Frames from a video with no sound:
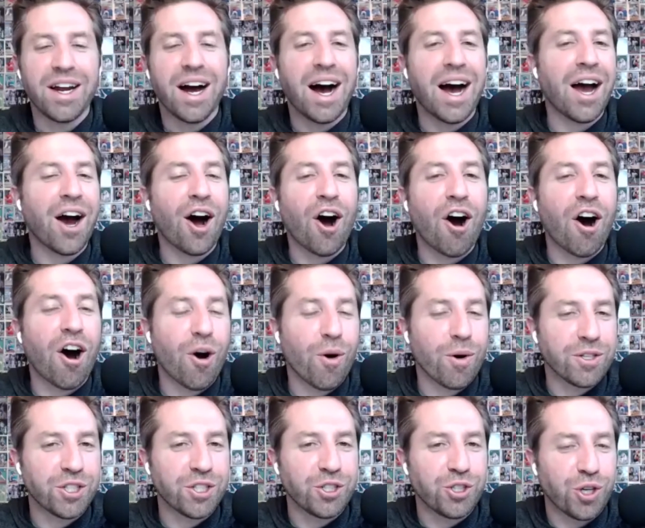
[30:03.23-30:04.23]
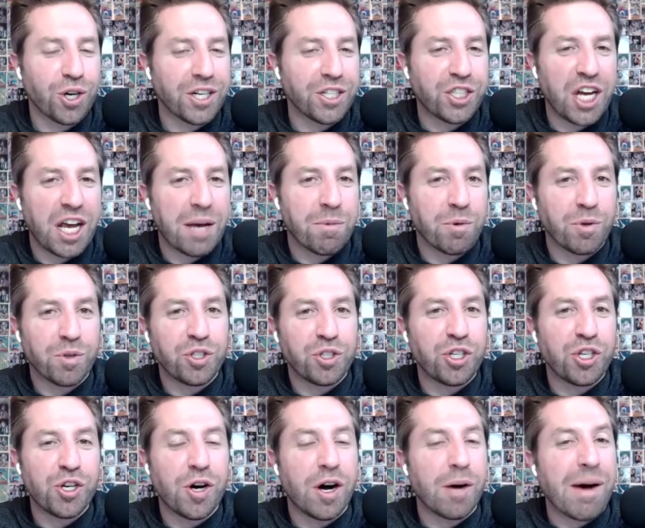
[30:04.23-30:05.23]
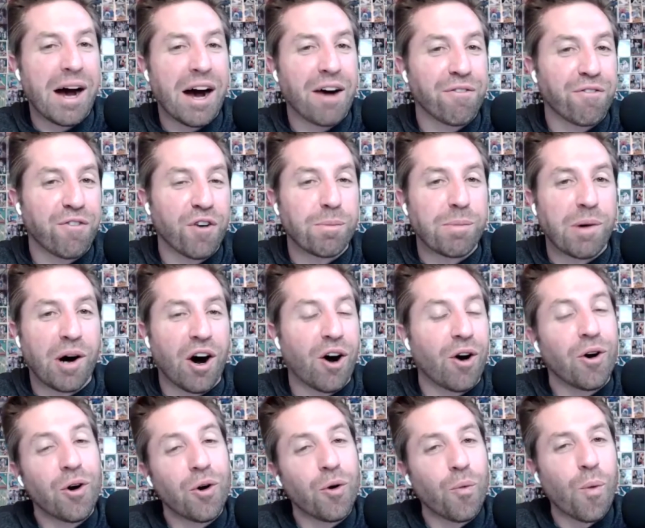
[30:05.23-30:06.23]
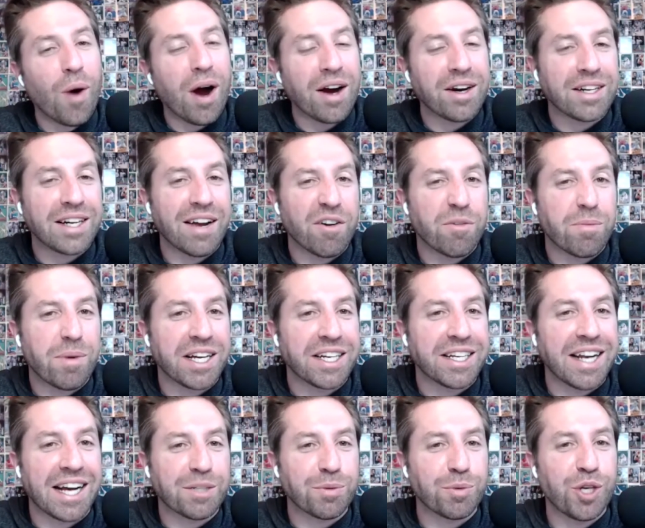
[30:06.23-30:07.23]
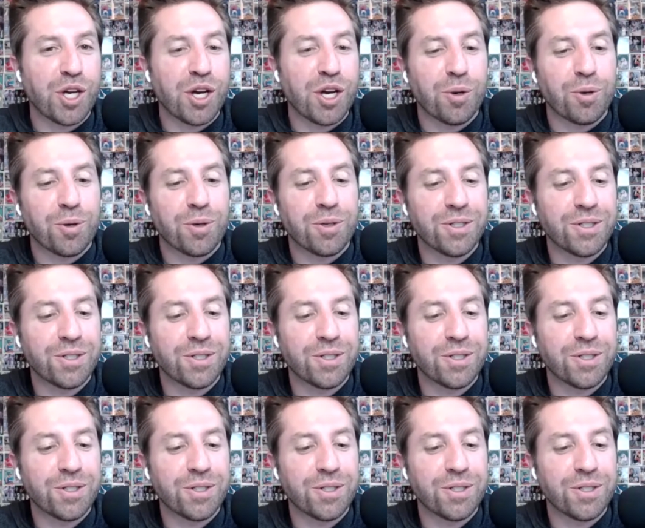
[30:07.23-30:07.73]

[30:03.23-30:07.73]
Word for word: I always enjoy jamming with you about football. Where can everybody connect with you?